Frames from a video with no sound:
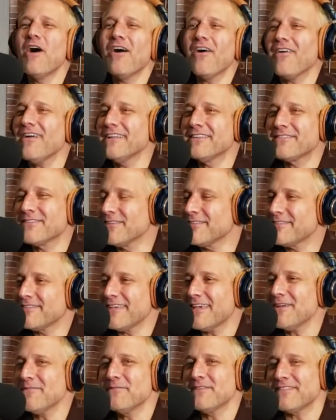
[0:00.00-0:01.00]
Well, it's the
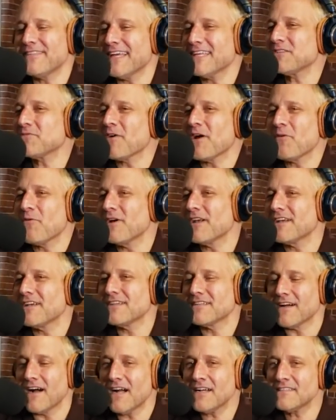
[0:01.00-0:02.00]
same. That's why I wanted
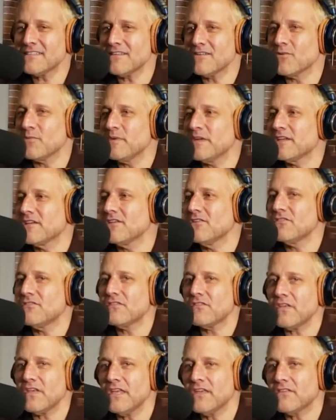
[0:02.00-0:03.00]
to talk to you,
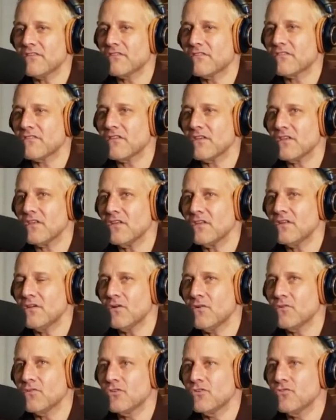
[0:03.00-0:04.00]
because it's,
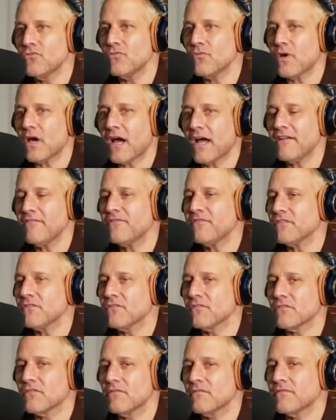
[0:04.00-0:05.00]
I
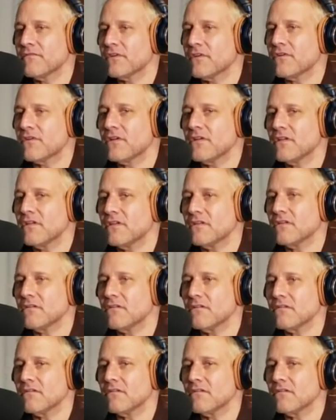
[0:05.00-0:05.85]
feel very,